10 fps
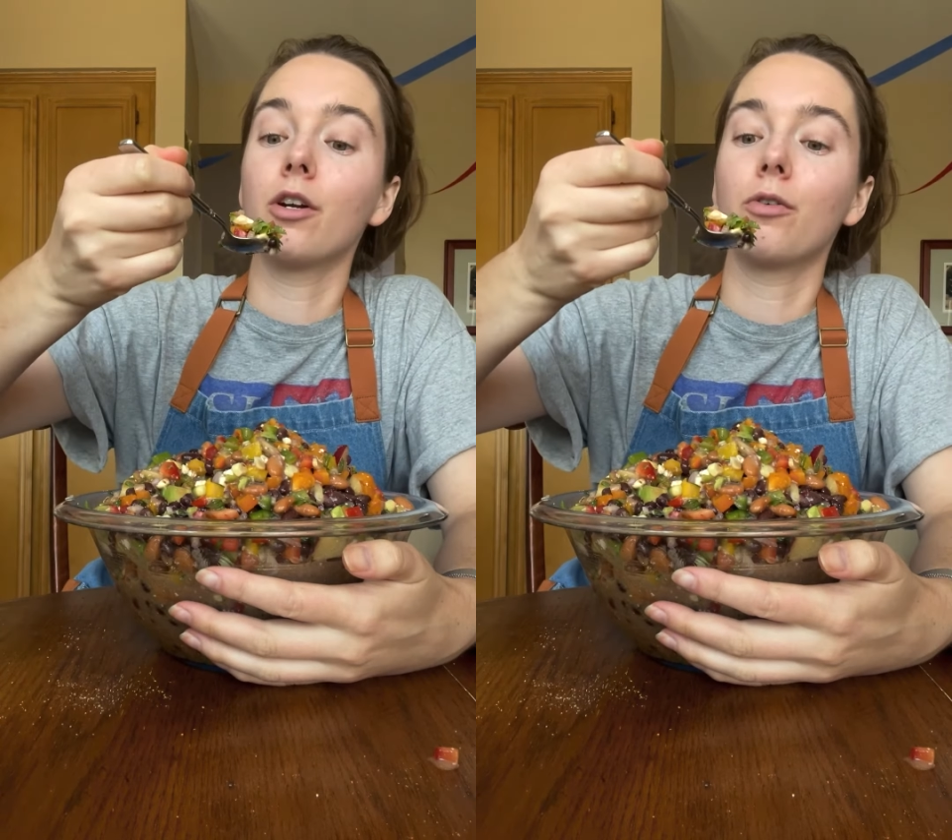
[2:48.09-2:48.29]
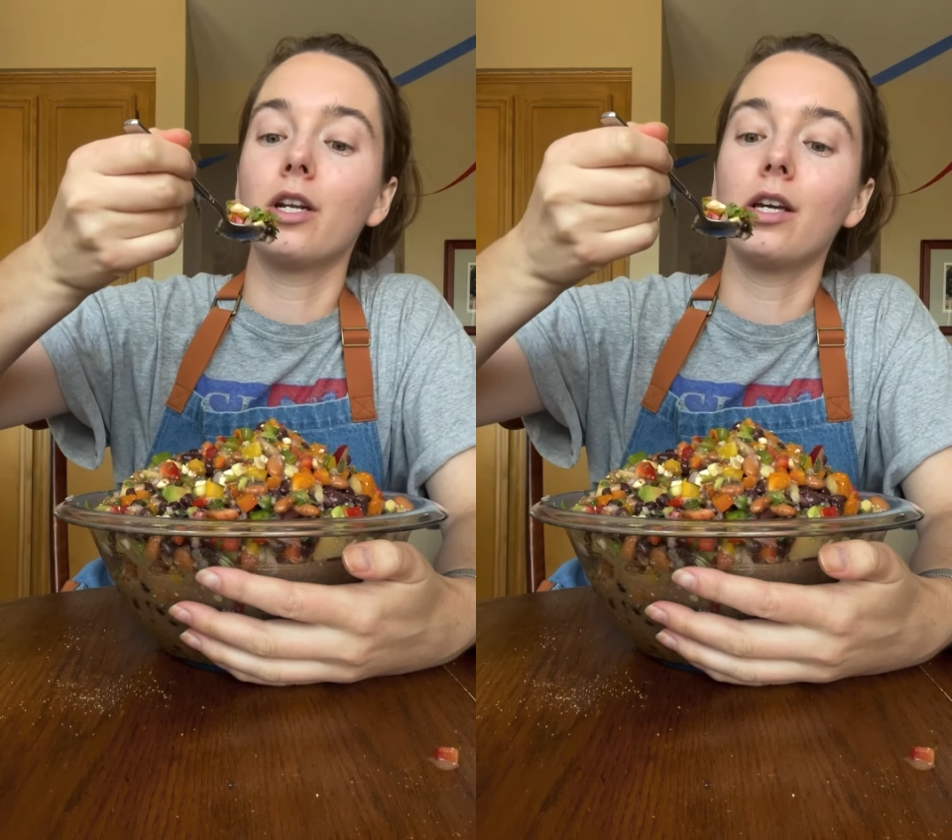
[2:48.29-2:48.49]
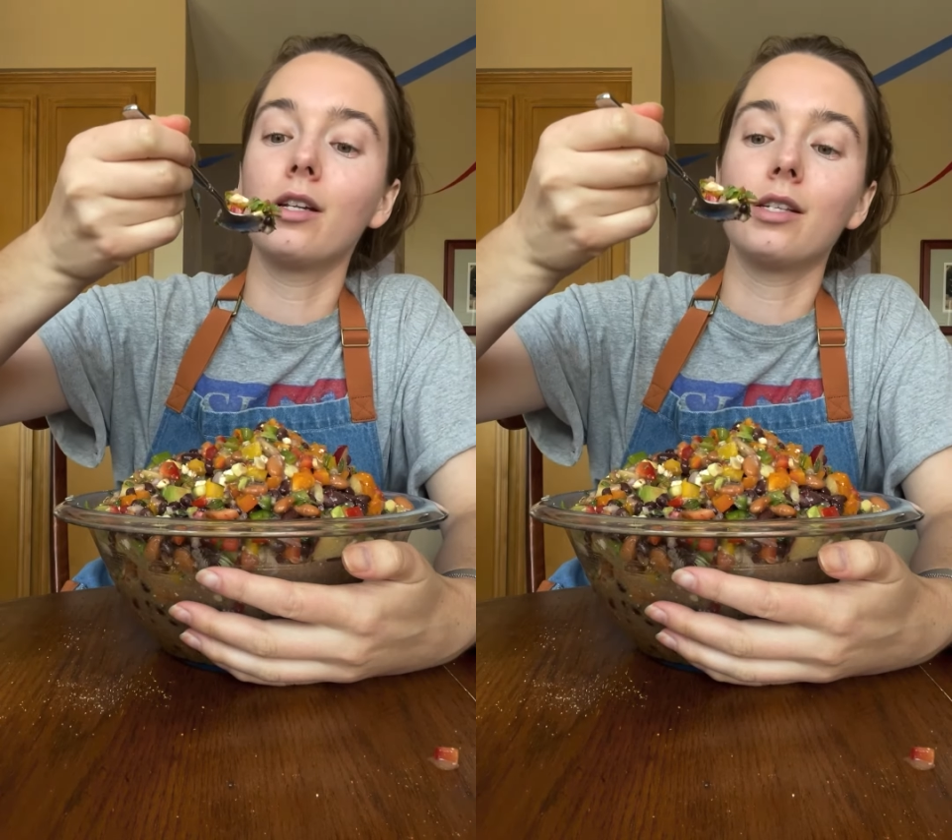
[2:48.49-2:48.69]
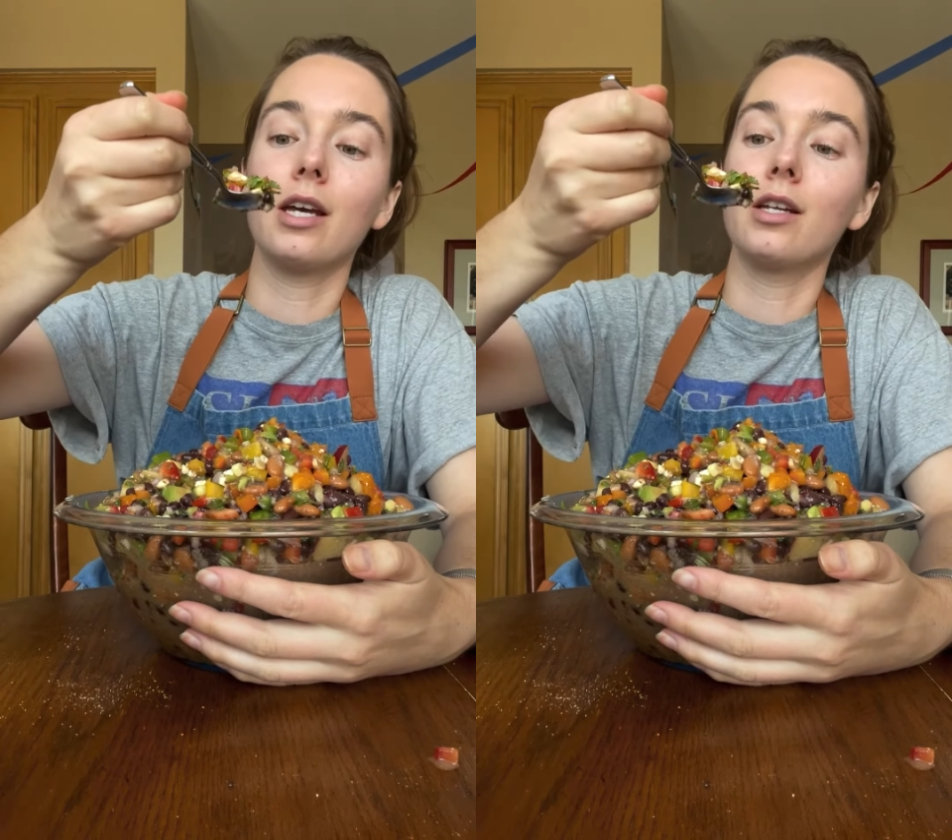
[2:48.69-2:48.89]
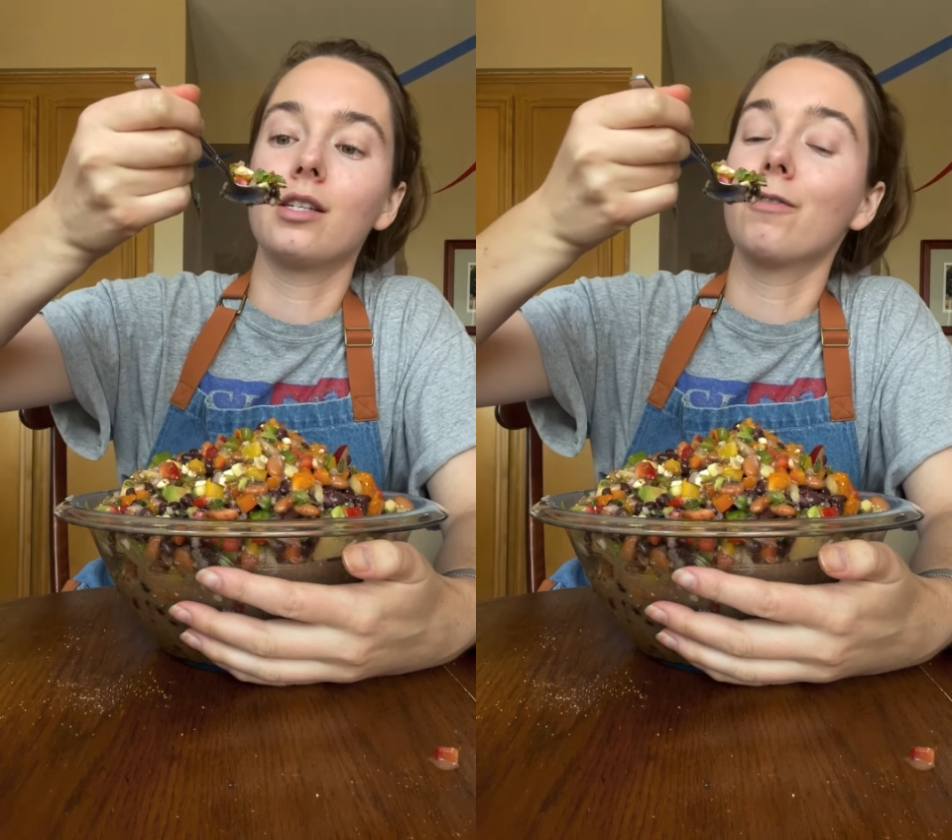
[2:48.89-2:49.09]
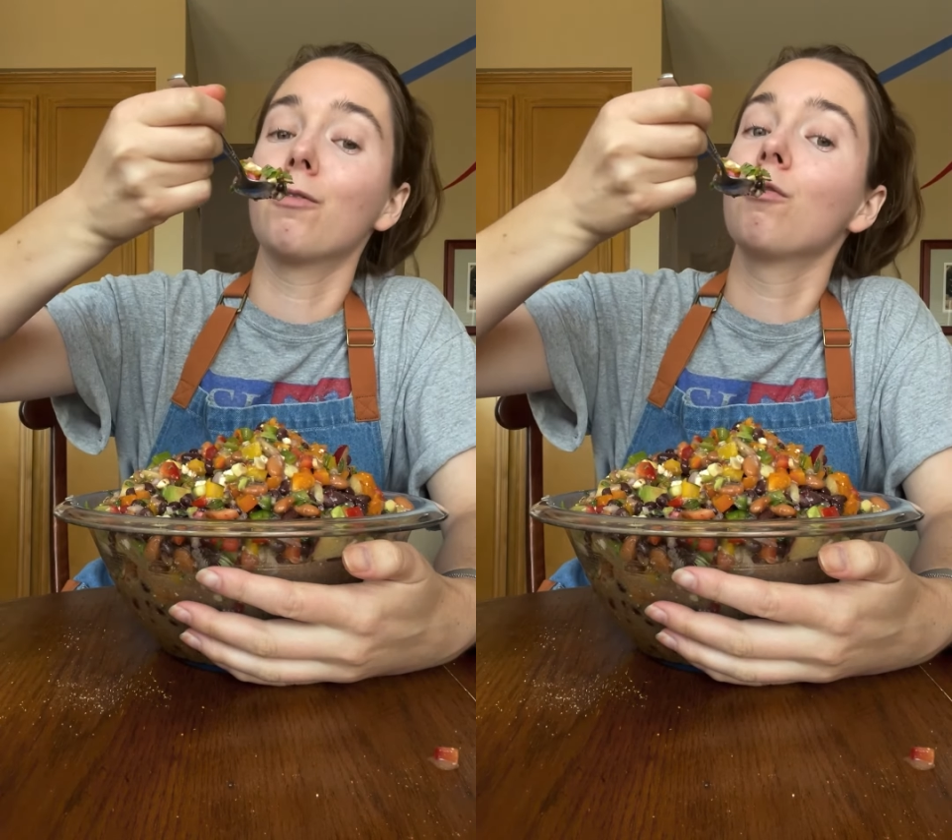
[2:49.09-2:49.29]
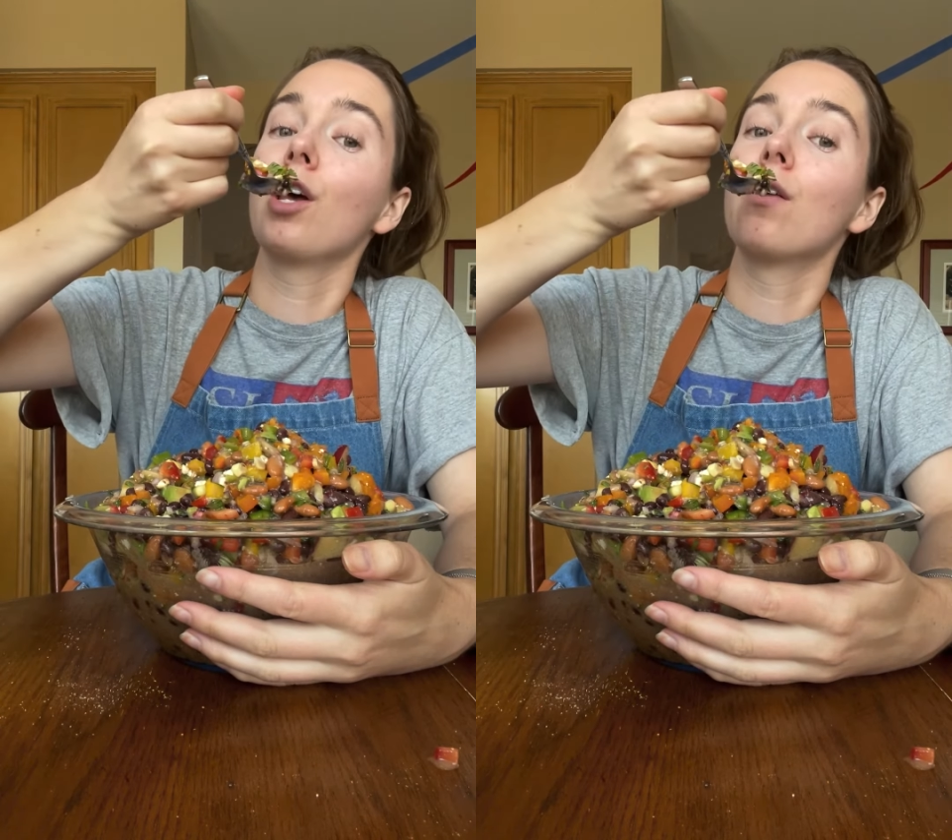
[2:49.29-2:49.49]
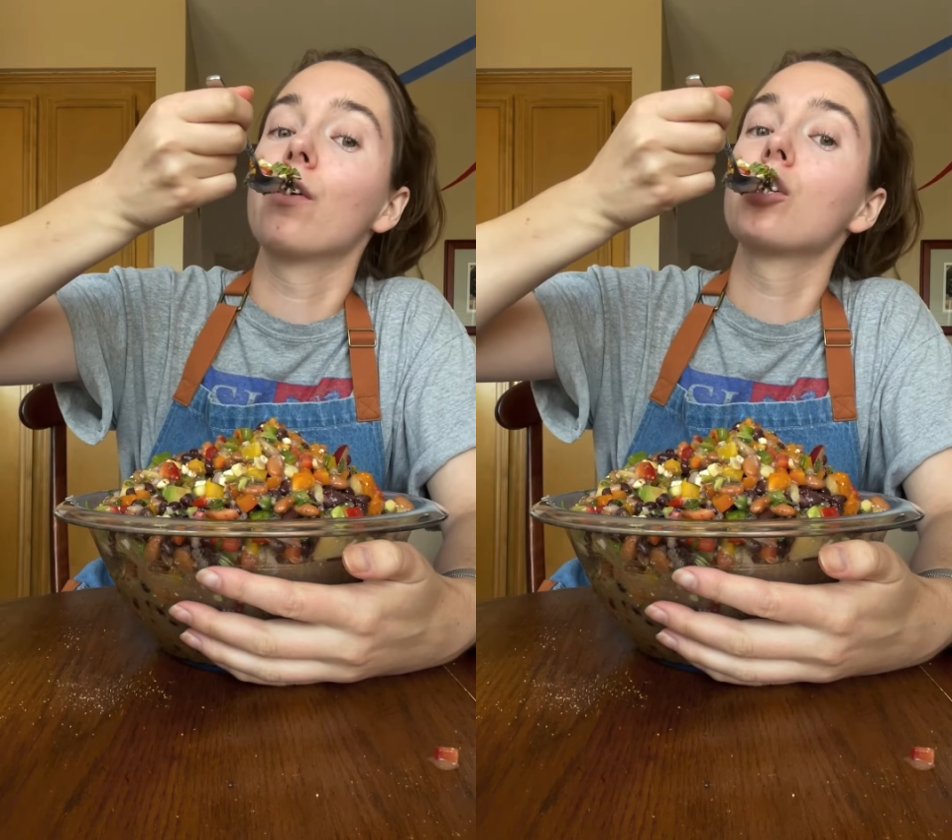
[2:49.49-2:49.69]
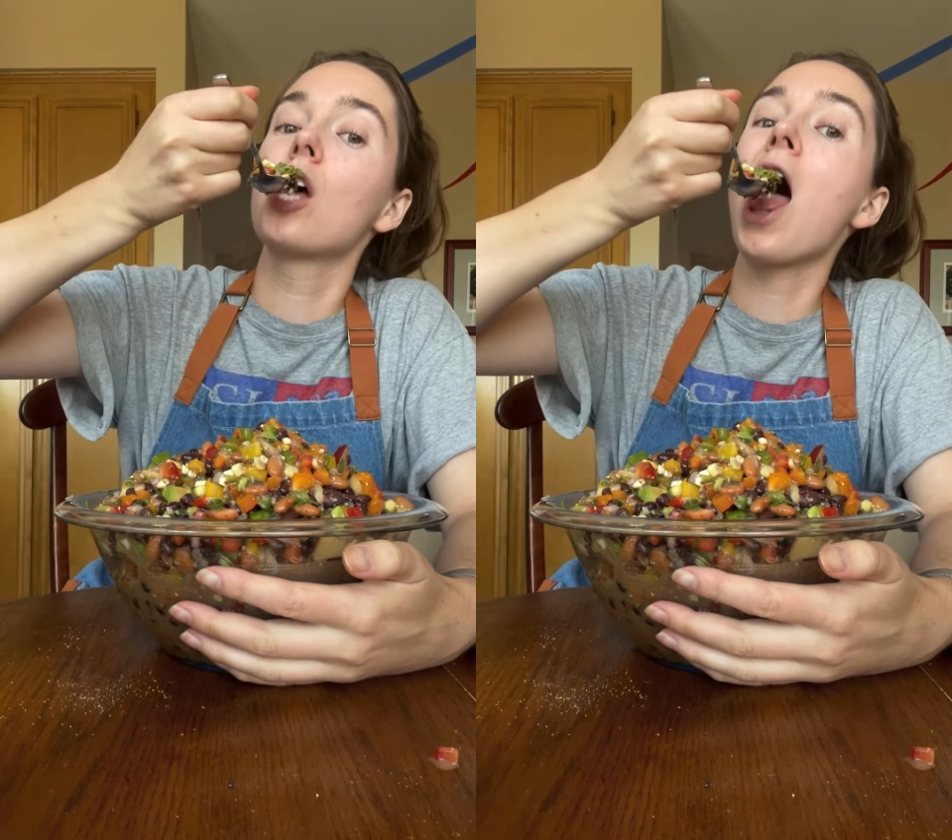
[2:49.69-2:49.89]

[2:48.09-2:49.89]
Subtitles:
ingredients and it's different flavors.